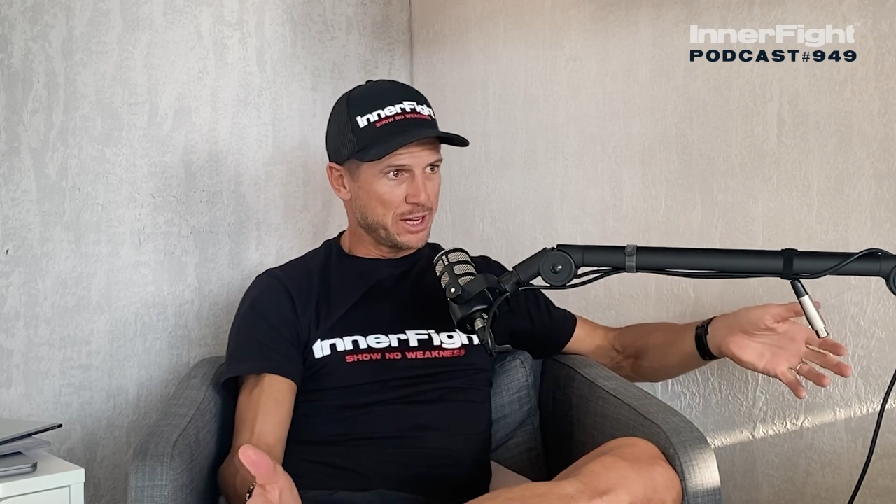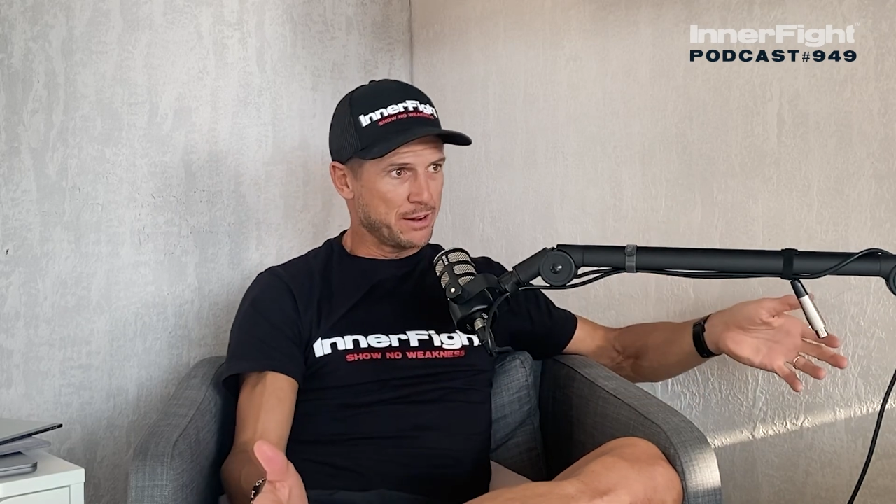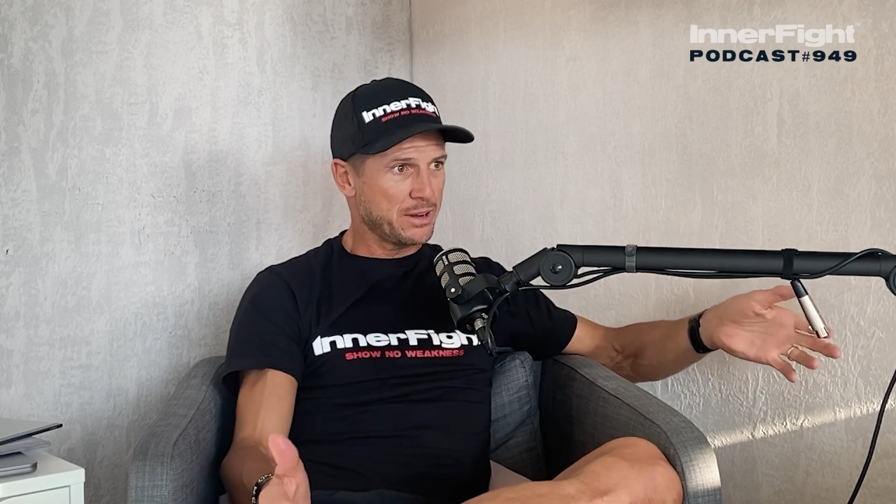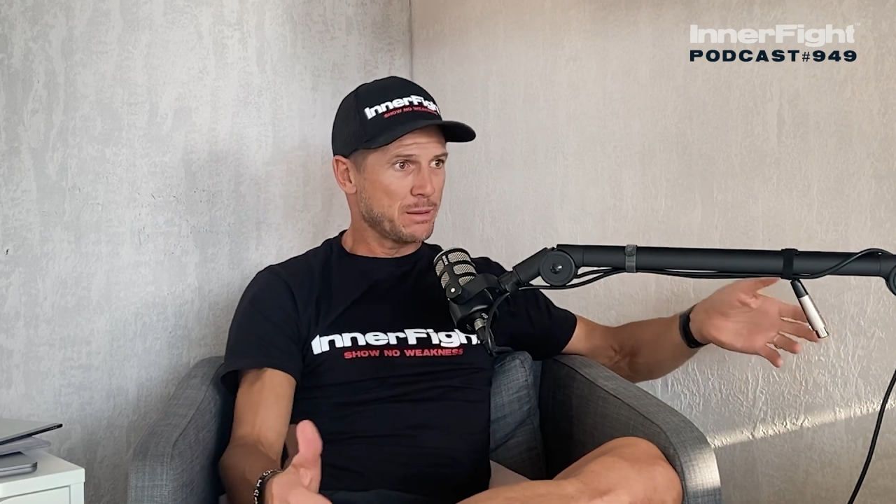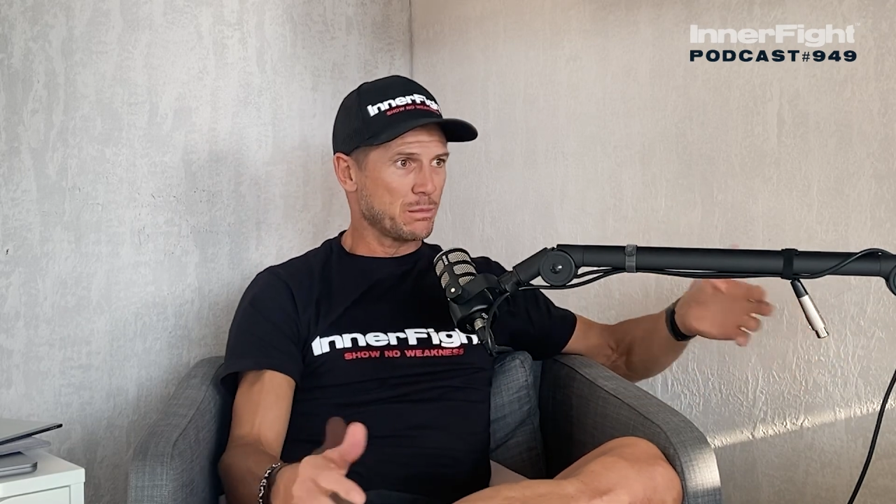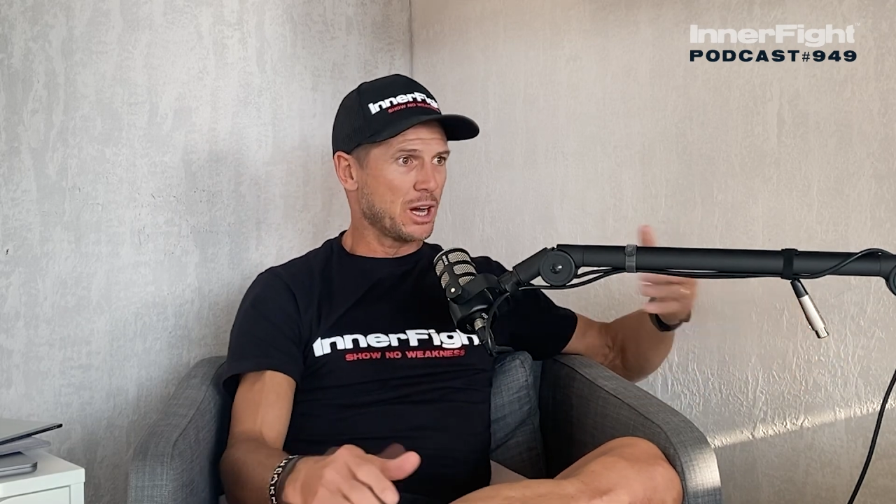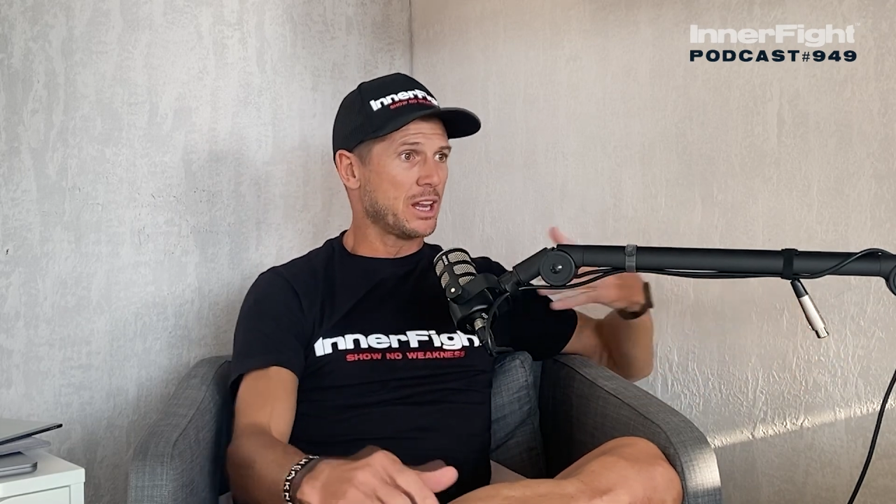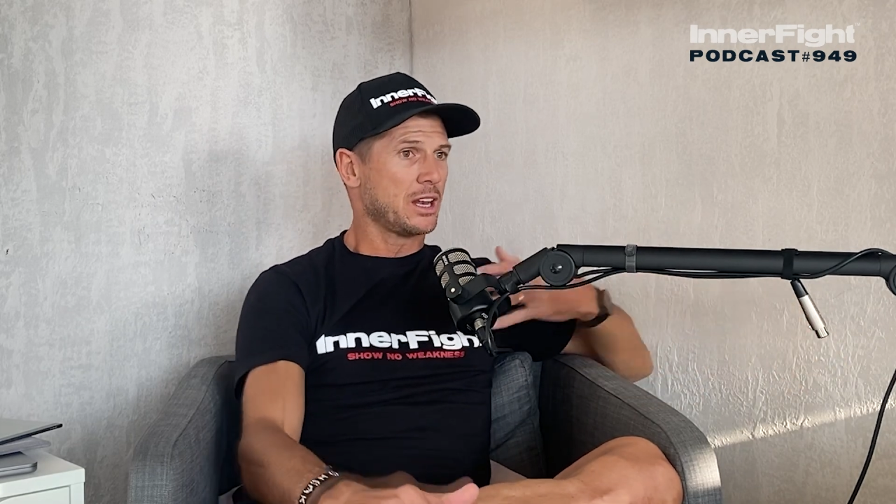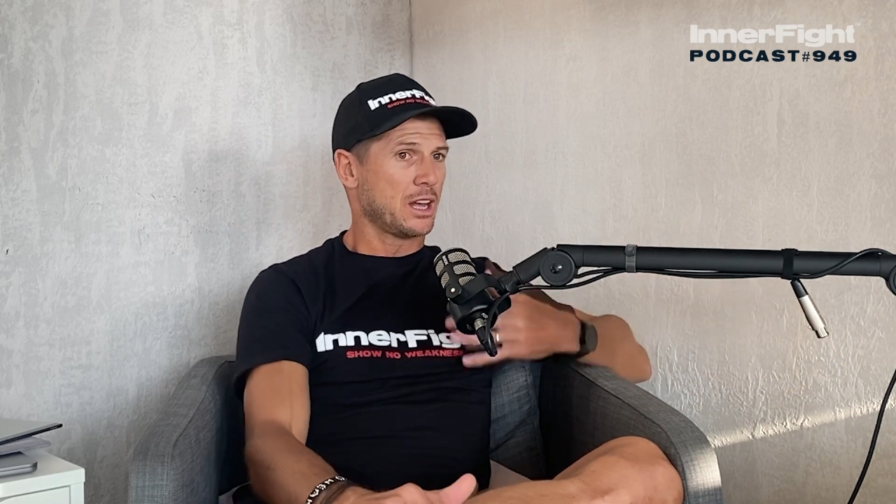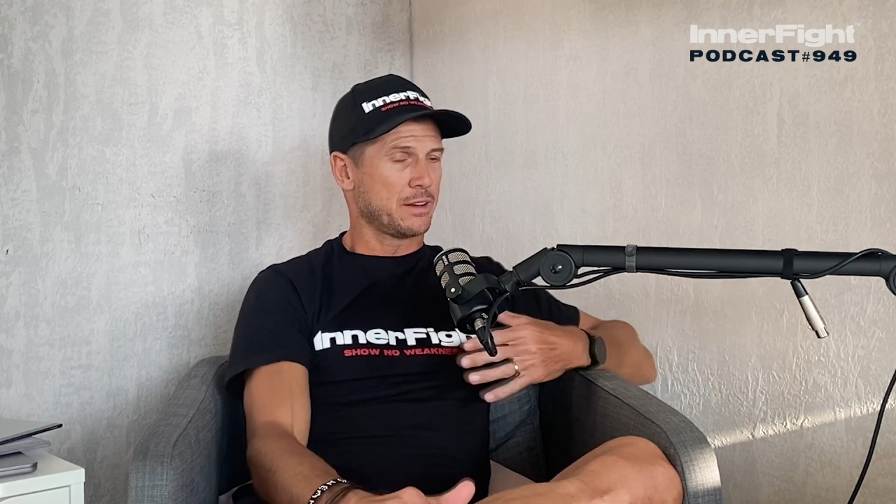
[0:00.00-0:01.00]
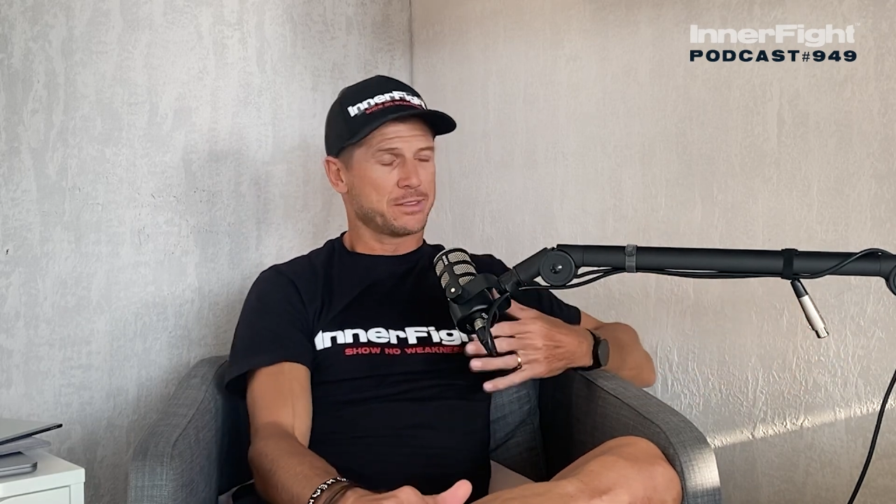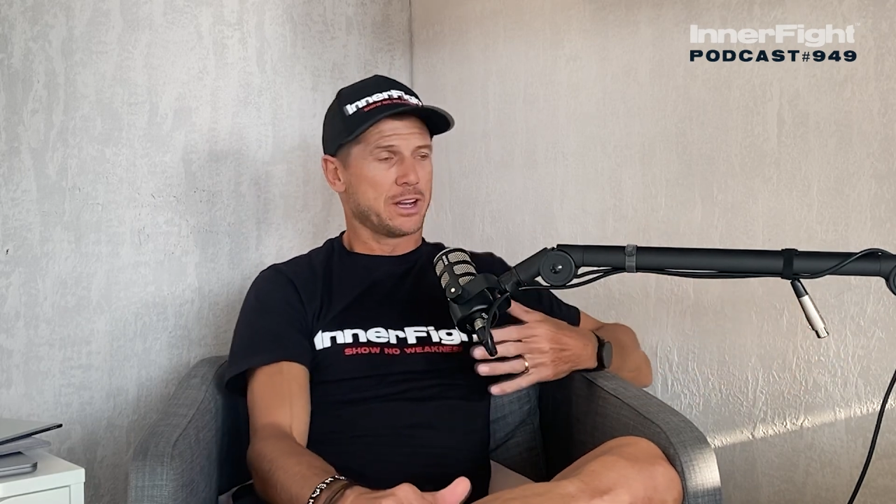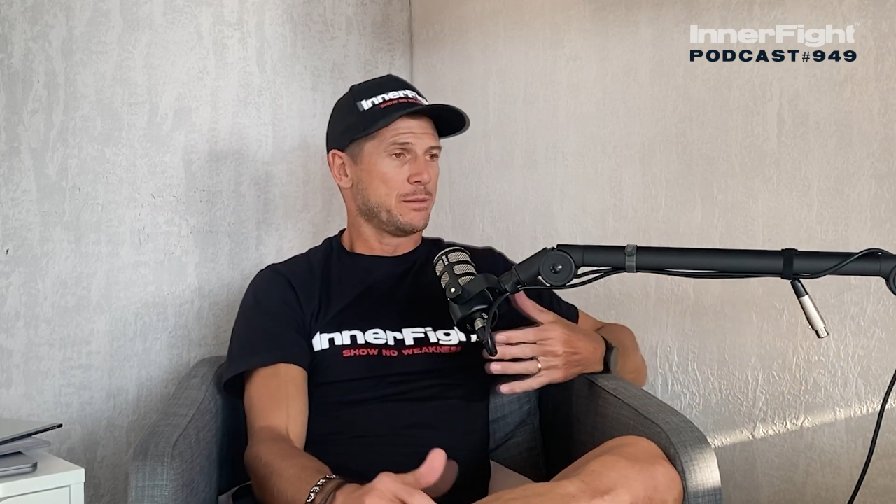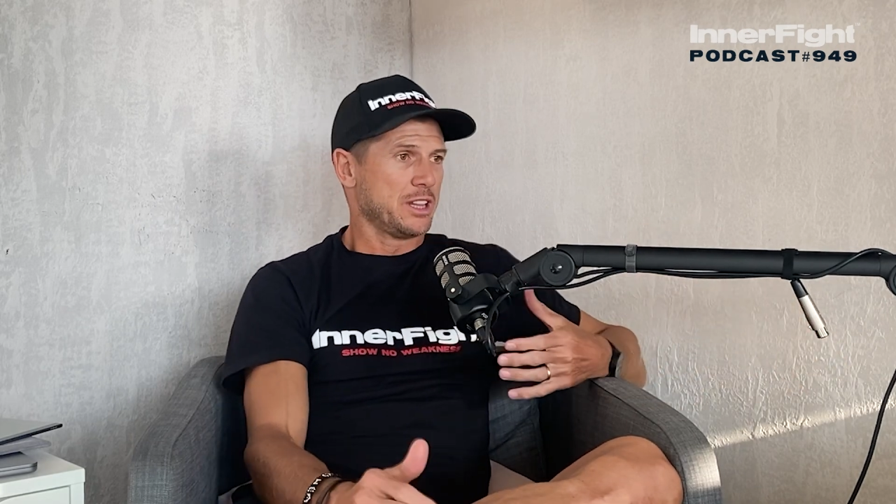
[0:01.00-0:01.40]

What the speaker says: even in my lifetime